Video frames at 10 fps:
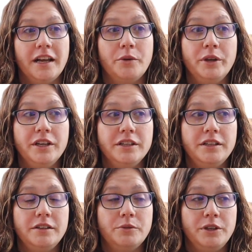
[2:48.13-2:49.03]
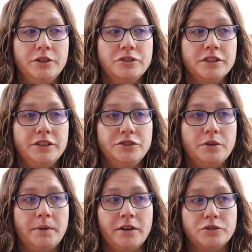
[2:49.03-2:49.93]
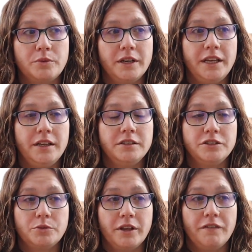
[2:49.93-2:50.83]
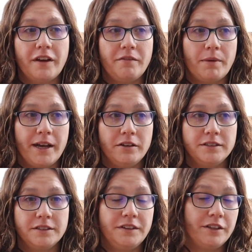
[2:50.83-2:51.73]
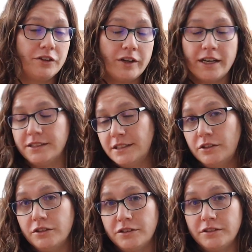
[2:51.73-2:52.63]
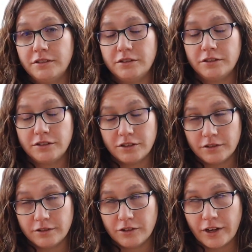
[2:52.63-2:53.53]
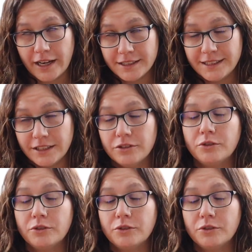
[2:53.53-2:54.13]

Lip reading: And we usually do about 20 to 25 miles of either crack seal